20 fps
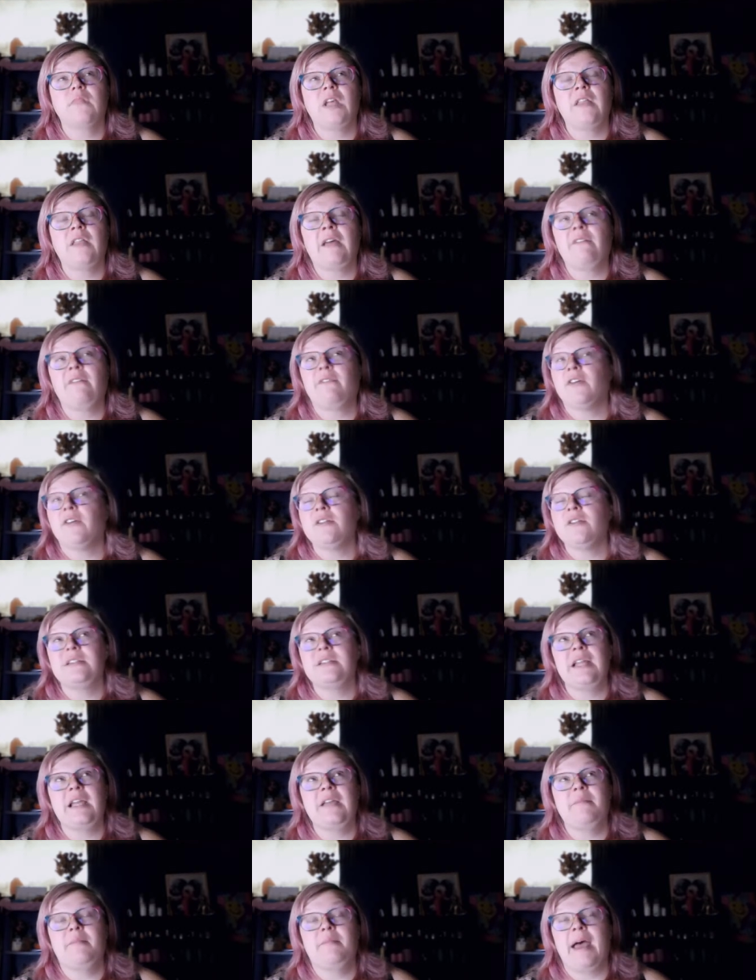that first
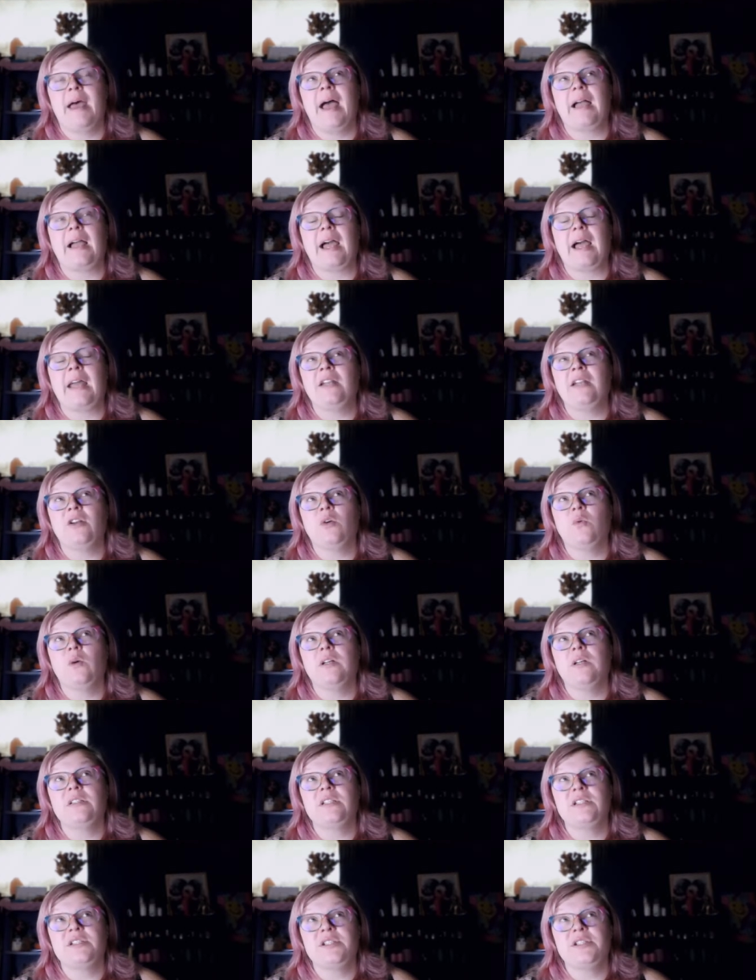day back, I didn't know
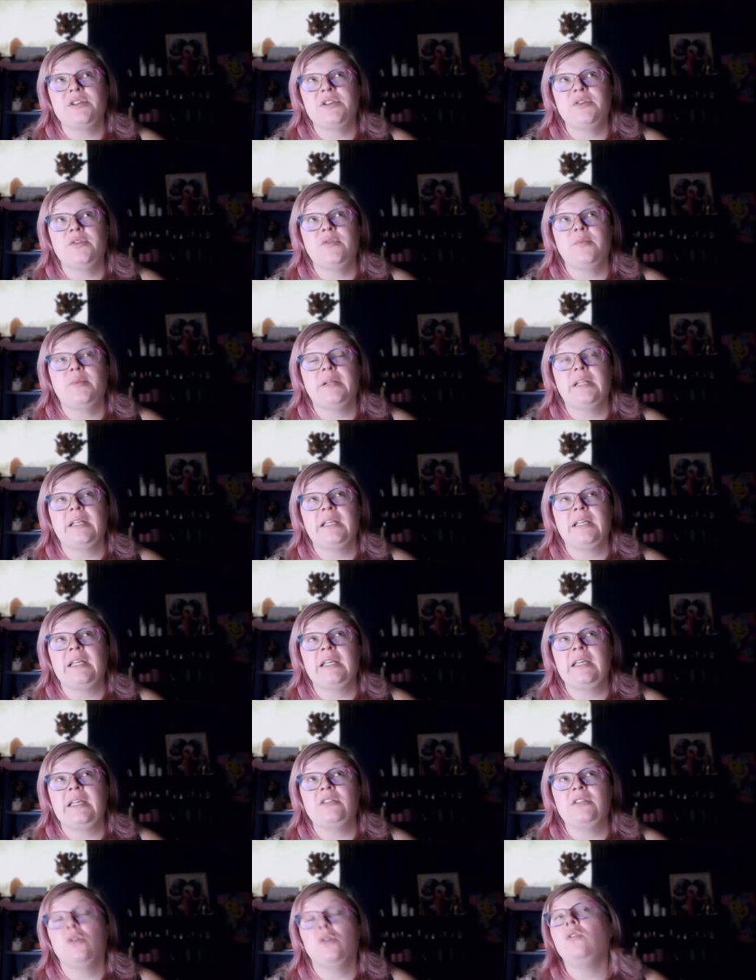what to do, but
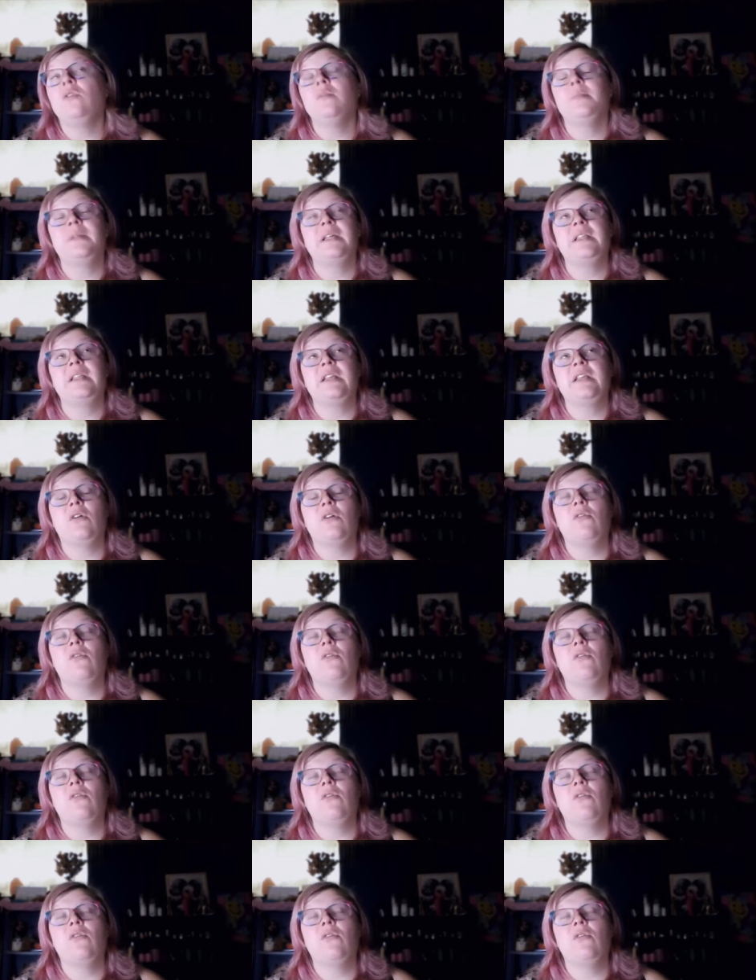he told me the